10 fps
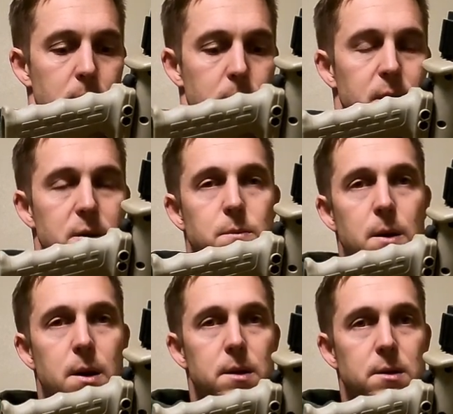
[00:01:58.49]
plus
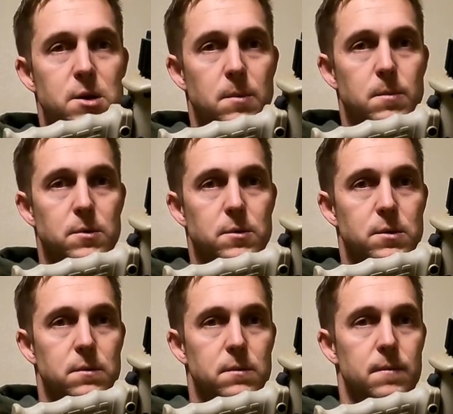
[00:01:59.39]
1 in the
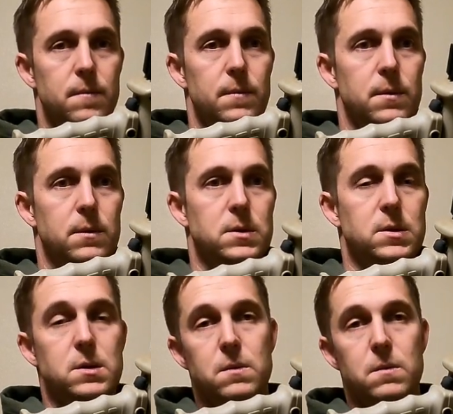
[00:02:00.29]
chambers.
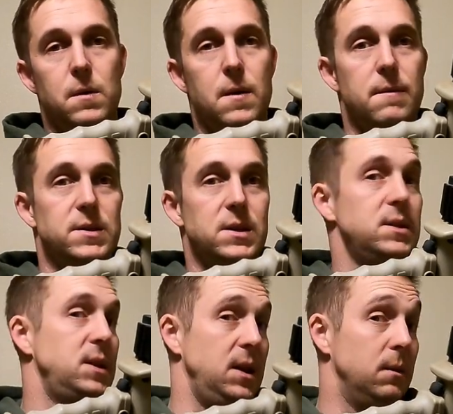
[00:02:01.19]
So you have
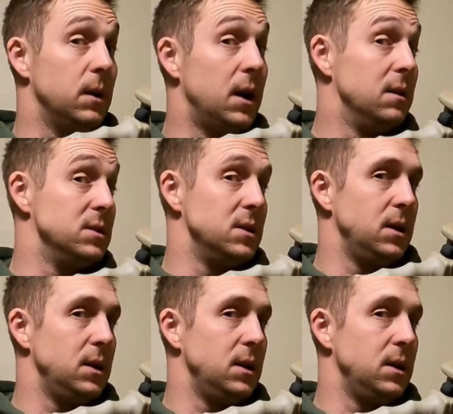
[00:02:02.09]
16 rounds in the